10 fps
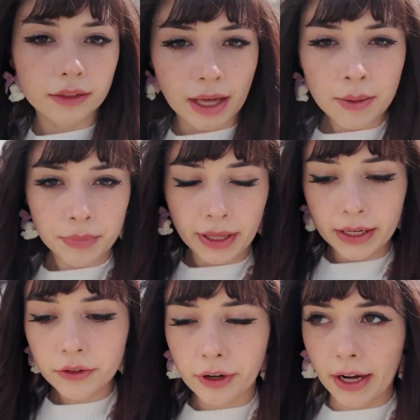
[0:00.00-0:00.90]
that
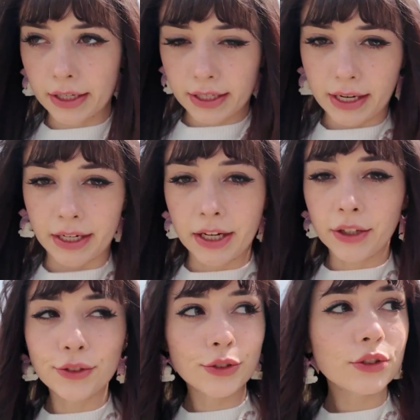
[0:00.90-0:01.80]
plane crash scene
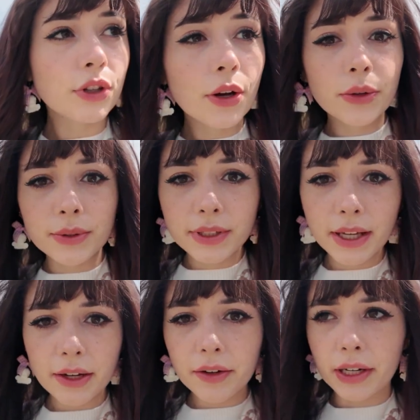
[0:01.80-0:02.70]
is so
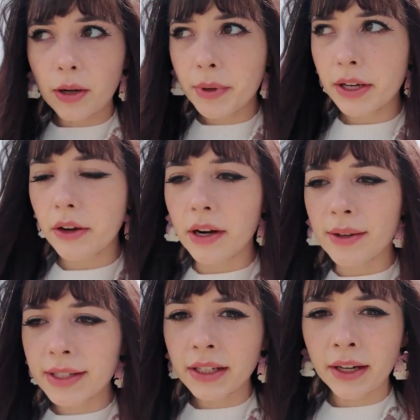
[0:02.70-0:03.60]
scary. Oh my god, I
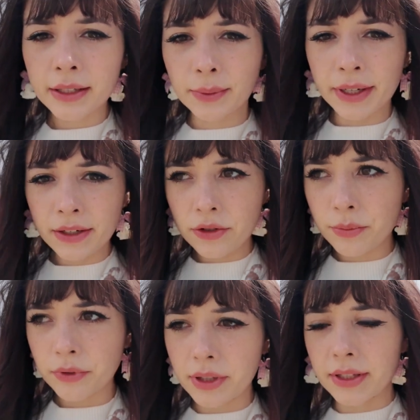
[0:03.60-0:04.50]
was like, guys, why did you
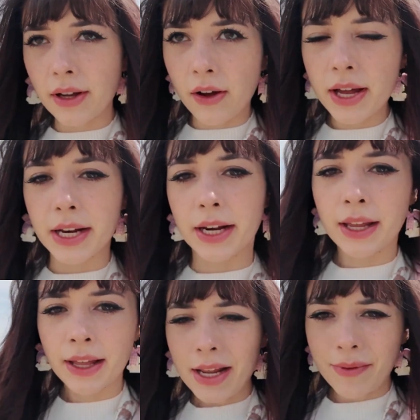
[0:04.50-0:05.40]
put this on?
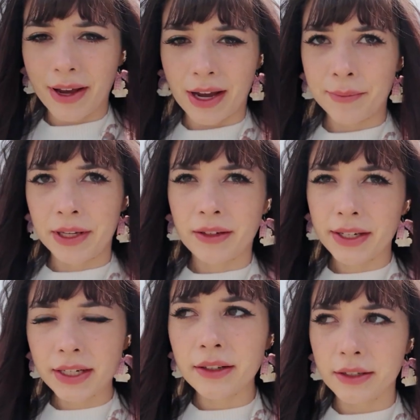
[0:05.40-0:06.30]
Anyway, I mean, I
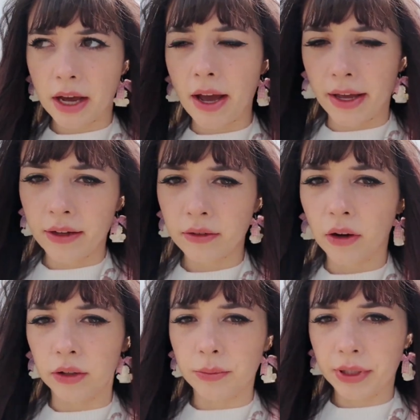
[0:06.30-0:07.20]
didn't die
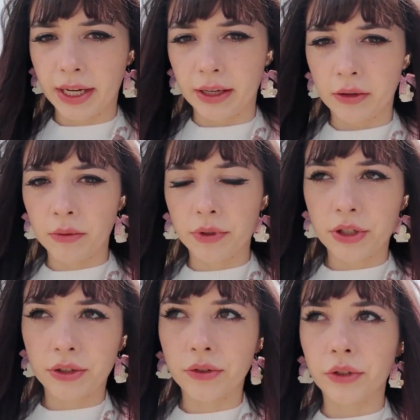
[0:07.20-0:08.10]
on the plane,
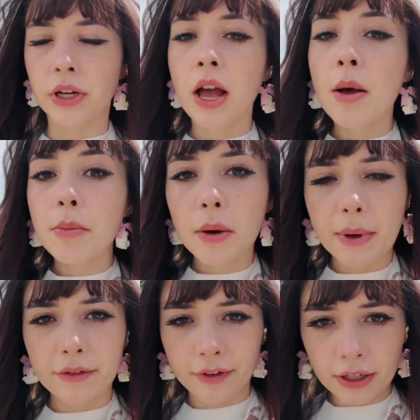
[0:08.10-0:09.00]
which is good, but
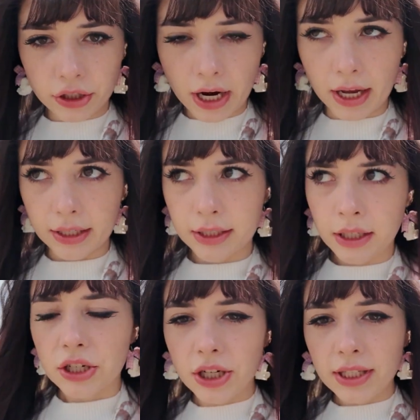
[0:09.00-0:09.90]
my friend Jess,
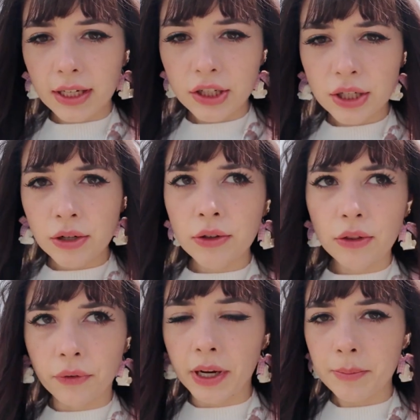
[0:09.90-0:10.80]
she said she's known
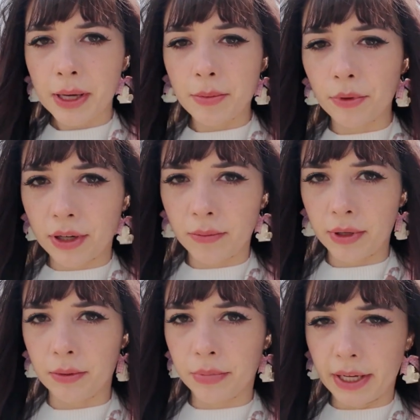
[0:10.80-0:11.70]
3 people that have
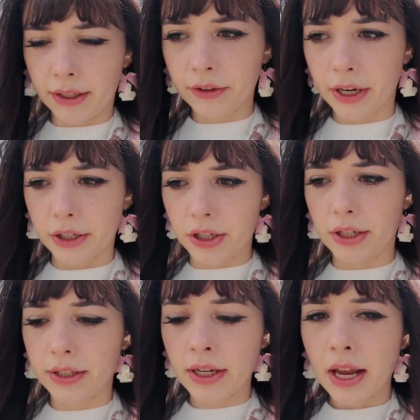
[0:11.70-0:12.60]
been in plane
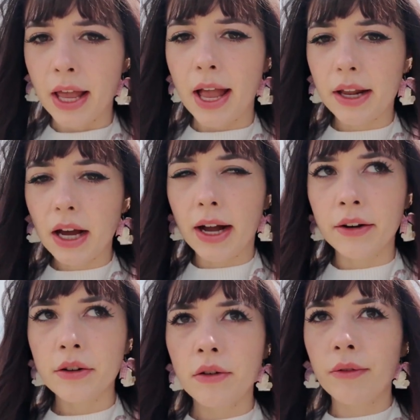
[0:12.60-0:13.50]
crashes, and I
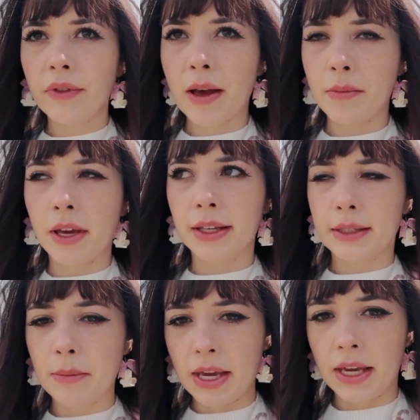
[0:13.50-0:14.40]
don't know if that
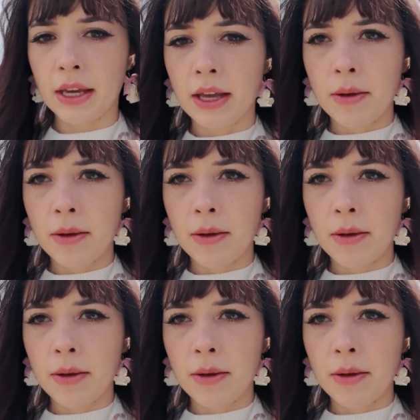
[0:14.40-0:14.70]
makes me,